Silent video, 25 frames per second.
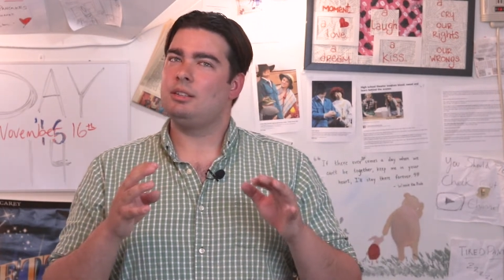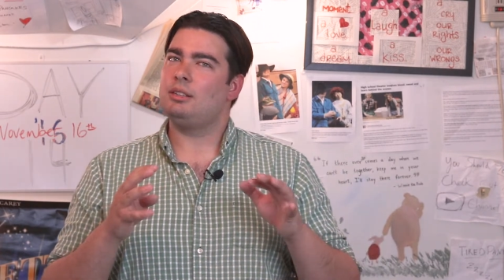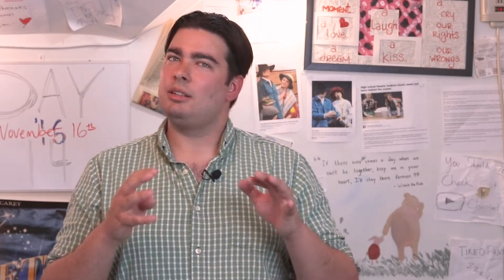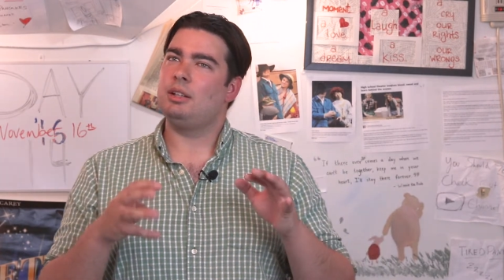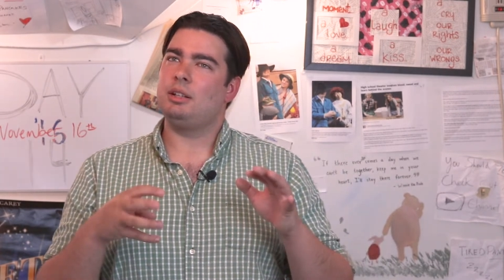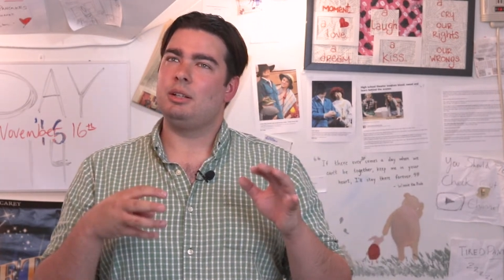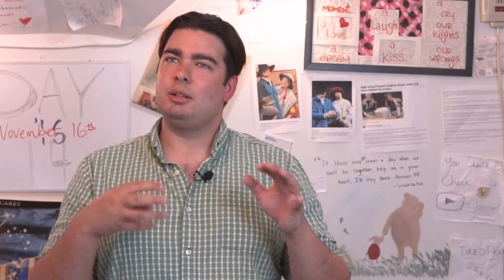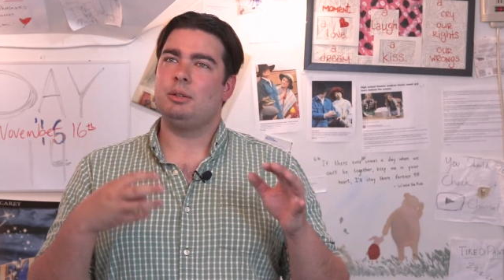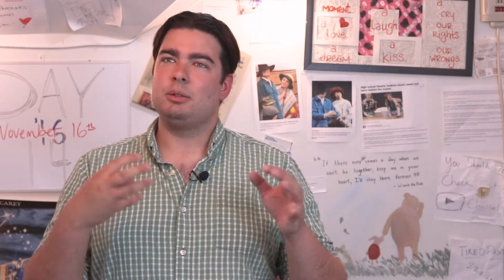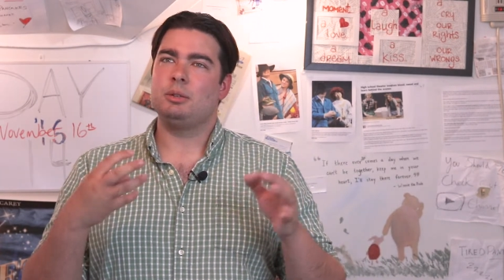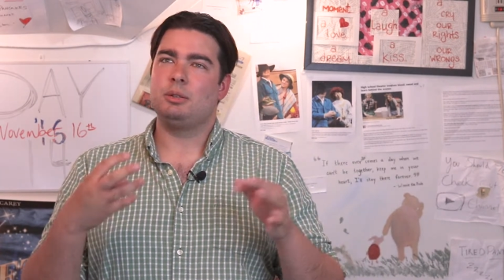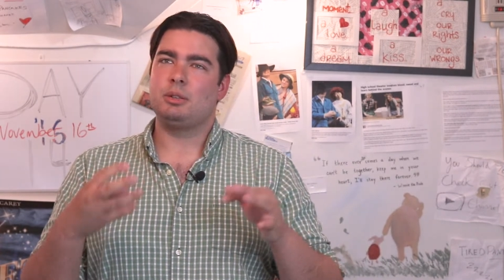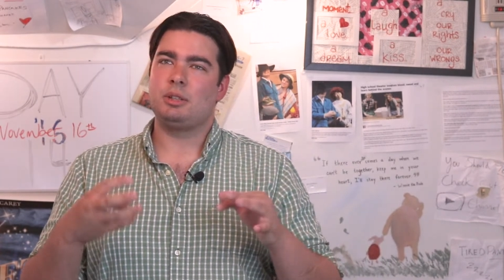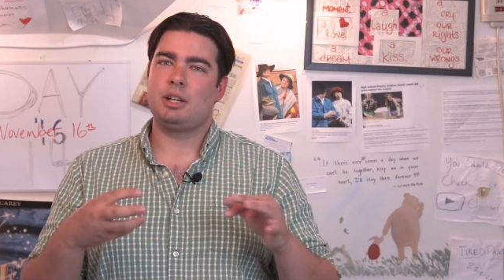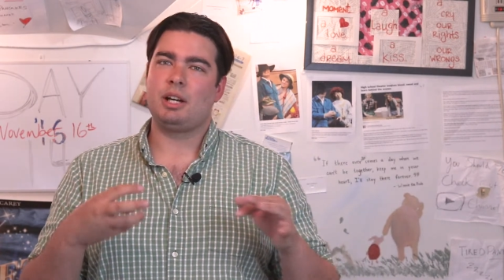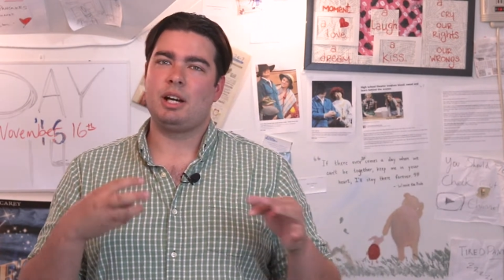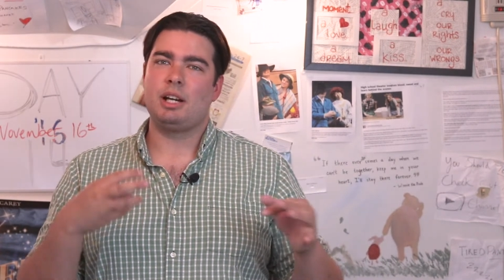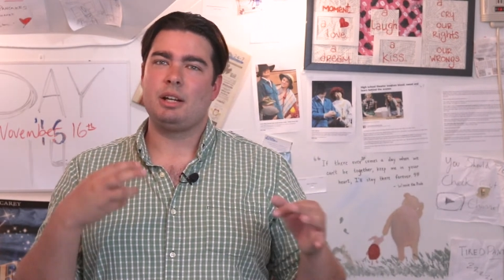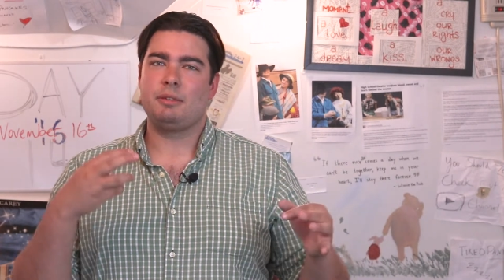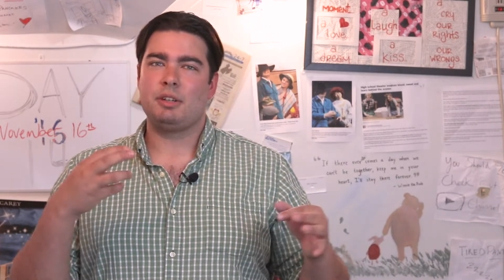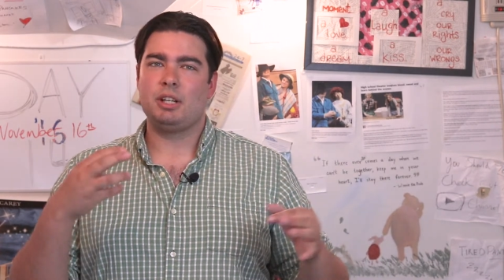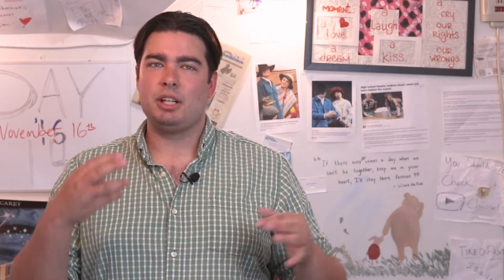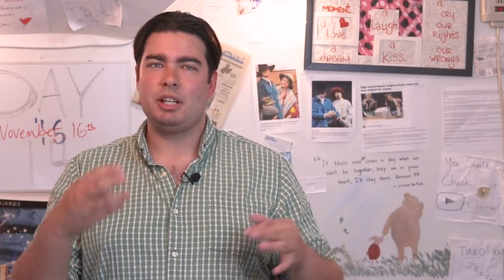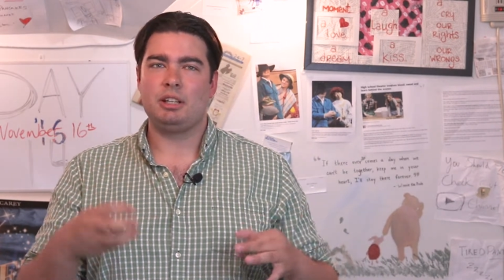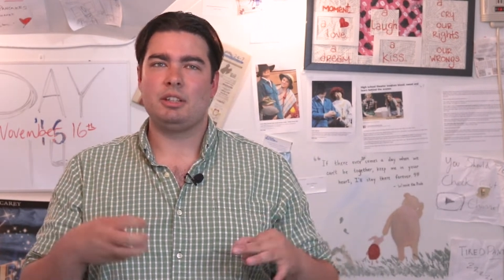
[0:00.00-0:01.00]
you know,
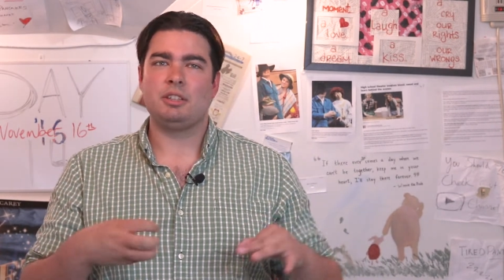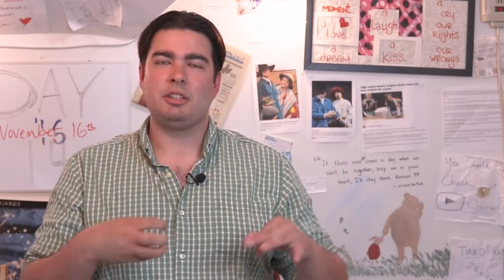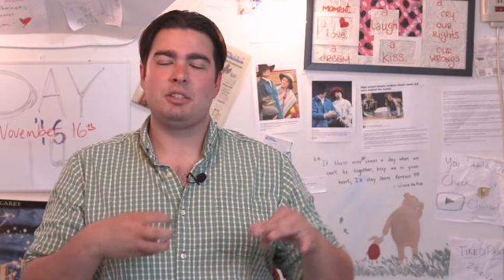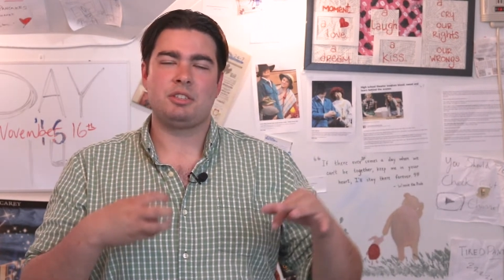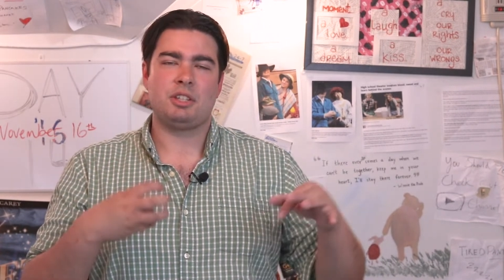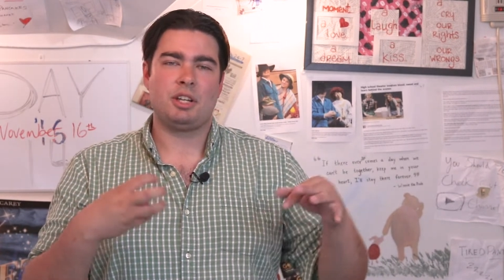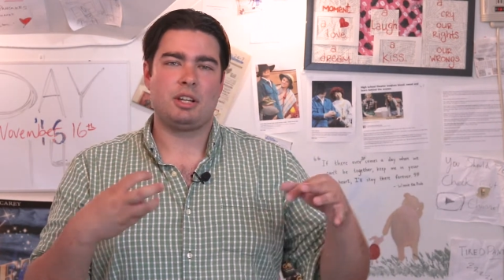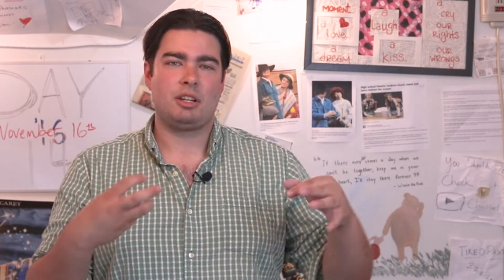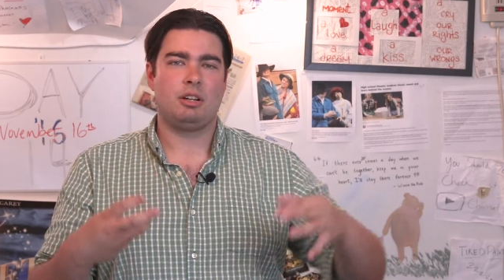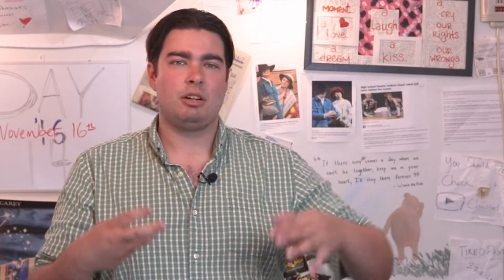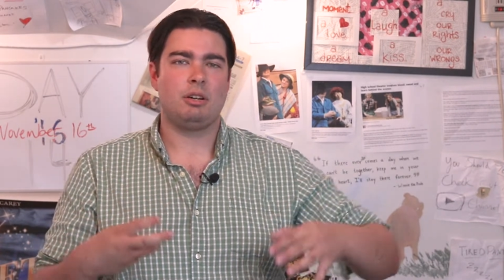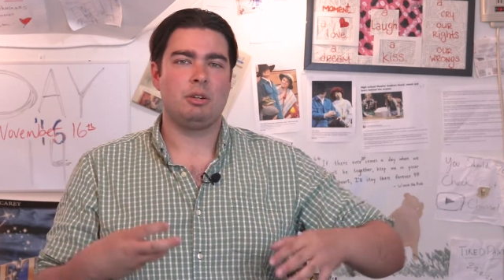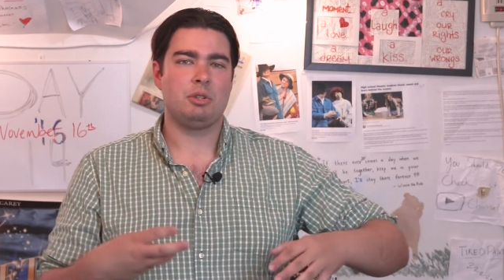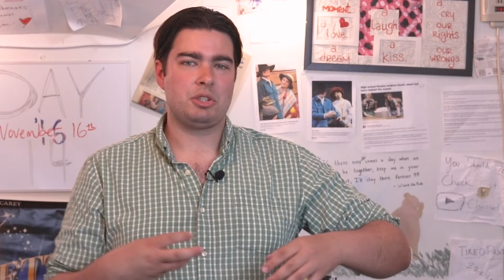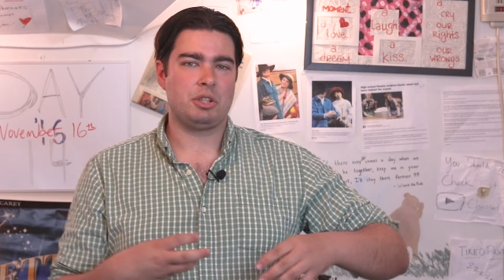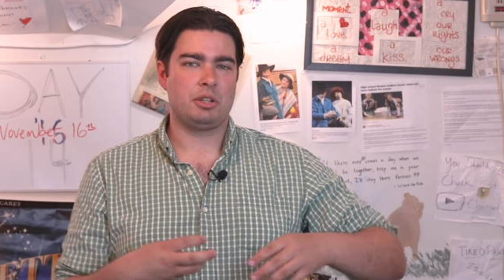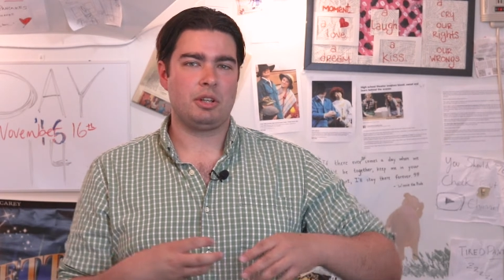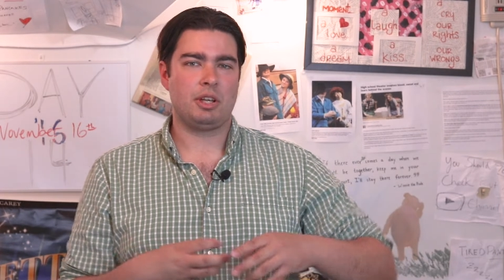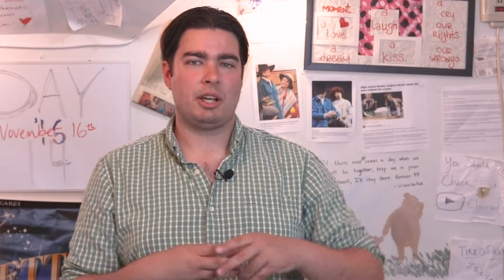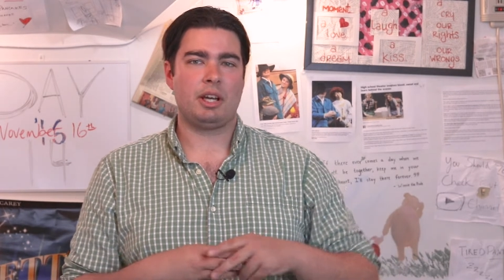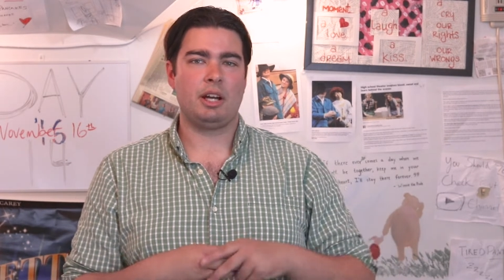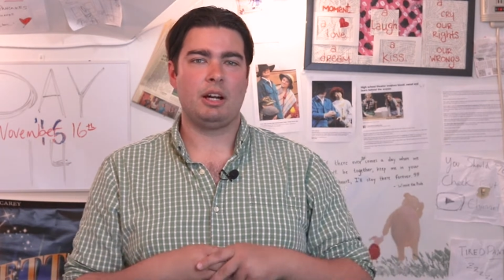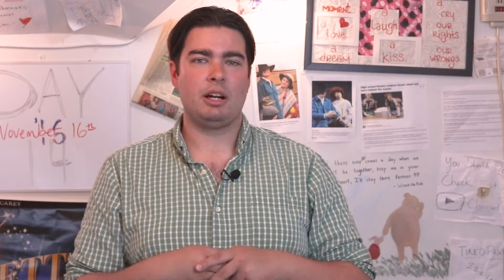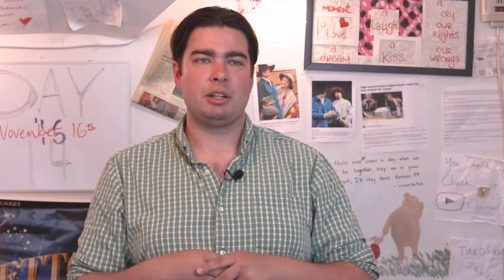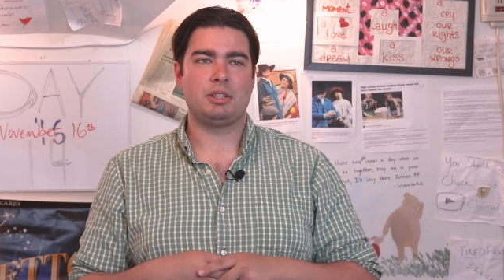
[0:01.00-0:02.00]
kind of getting to the psychology of
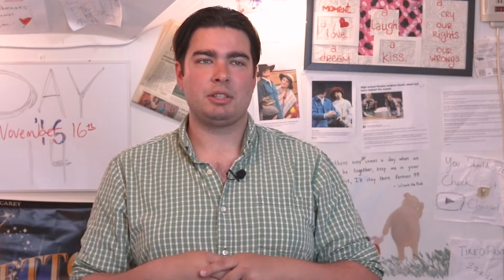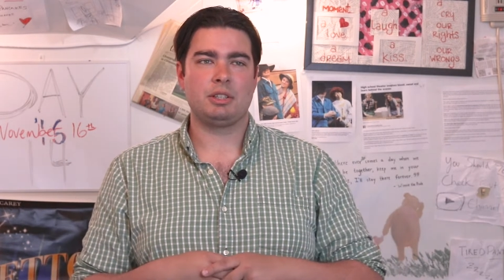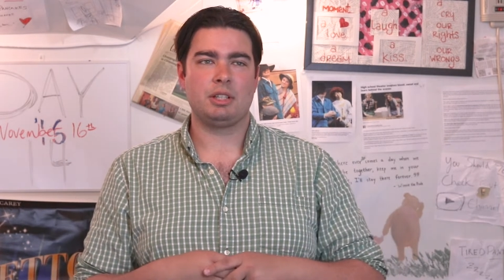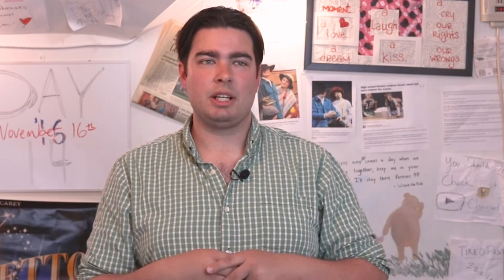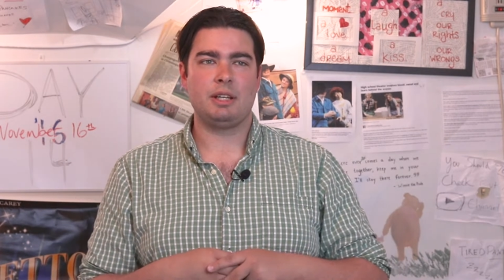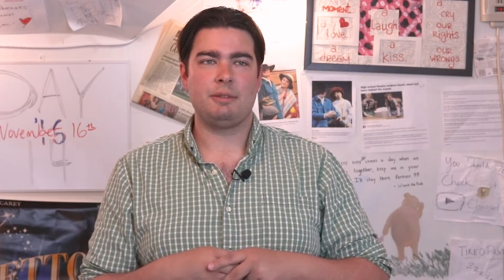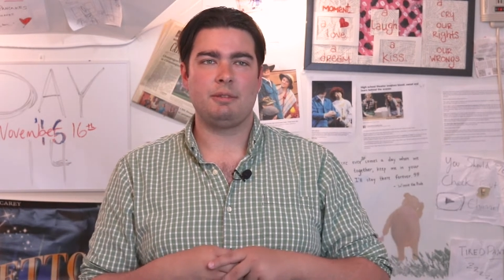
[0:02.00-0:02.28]
the character,